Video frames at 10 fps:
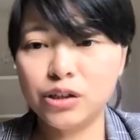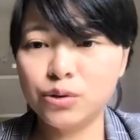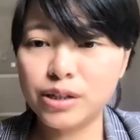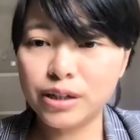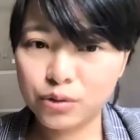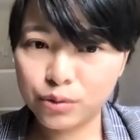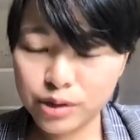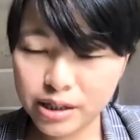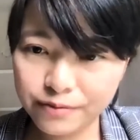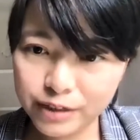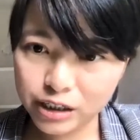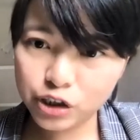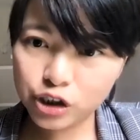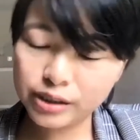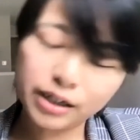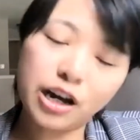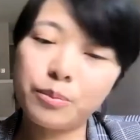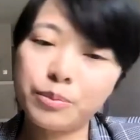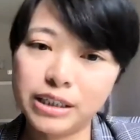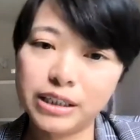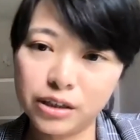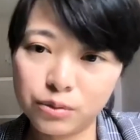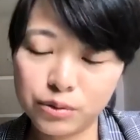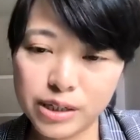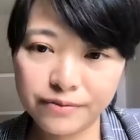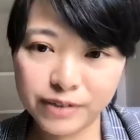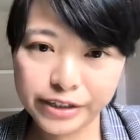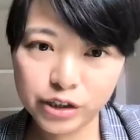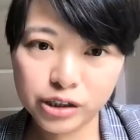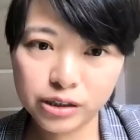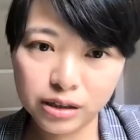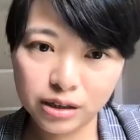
use inclusive teach, incorporate inclusive teaching